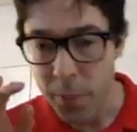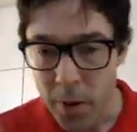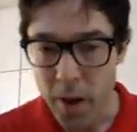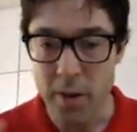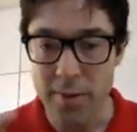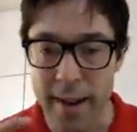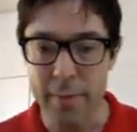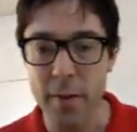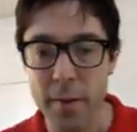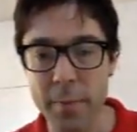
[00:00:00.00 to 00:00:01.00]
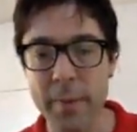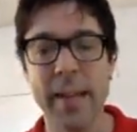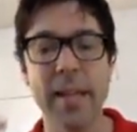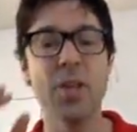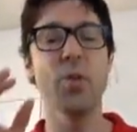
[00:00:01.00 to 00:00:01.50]
put a graph up
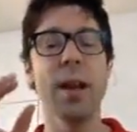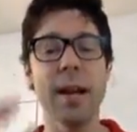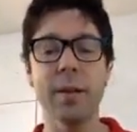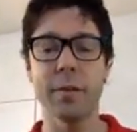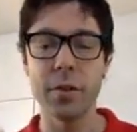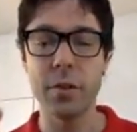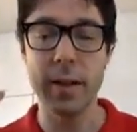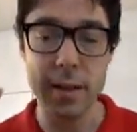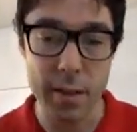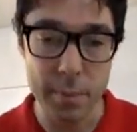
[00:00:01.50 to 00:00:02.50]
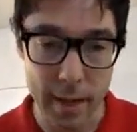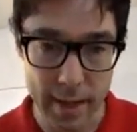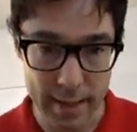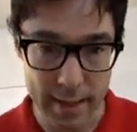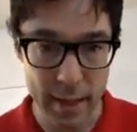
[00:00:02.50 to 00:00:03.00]
is you have to
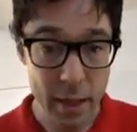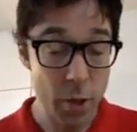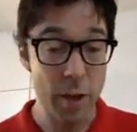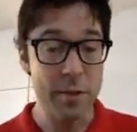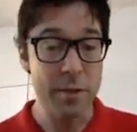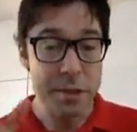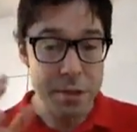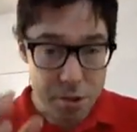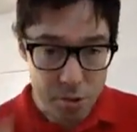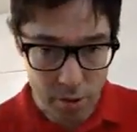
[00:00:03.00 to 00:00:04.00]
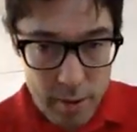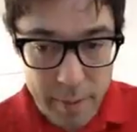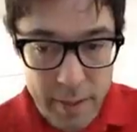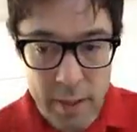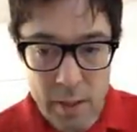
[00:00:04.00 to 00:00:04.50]
explain it. You have to describe
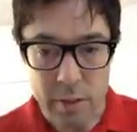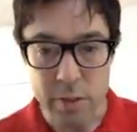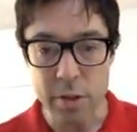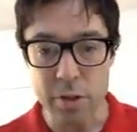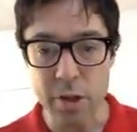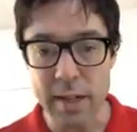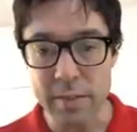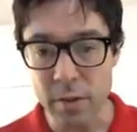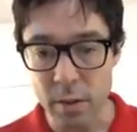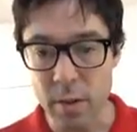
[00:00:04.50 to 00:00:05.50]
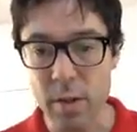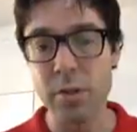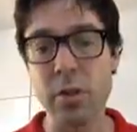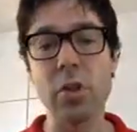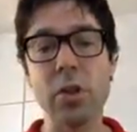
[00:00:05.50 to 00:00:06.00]
it to such a level
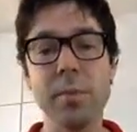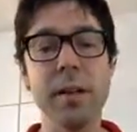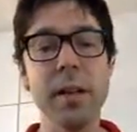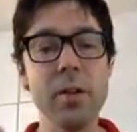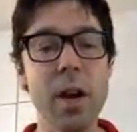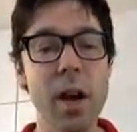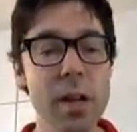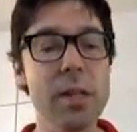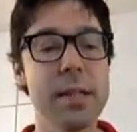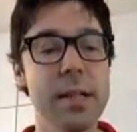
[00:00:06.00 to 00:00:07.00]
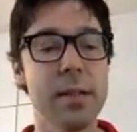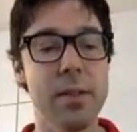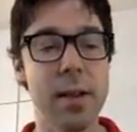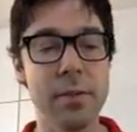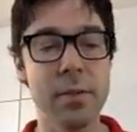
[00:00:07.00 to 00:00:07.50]
that somebody who can't see the
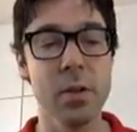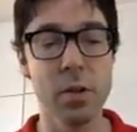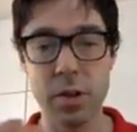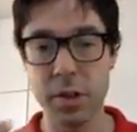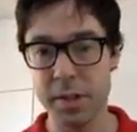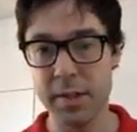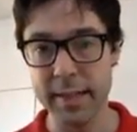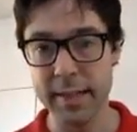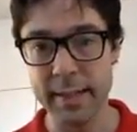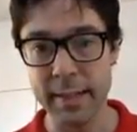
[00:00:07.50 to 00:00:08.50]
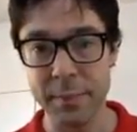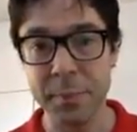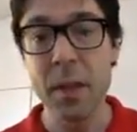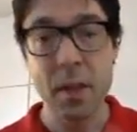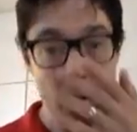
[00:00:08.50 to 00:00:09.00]
graph could understand it.
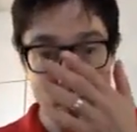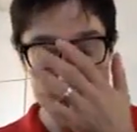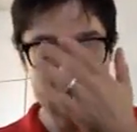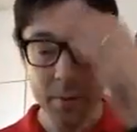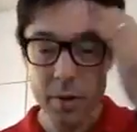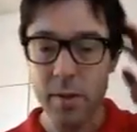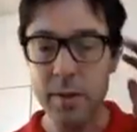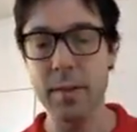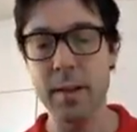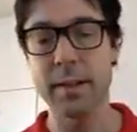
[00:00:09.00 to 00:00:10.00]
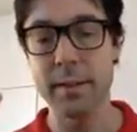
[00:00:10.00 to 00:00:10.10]
So when I put a graph like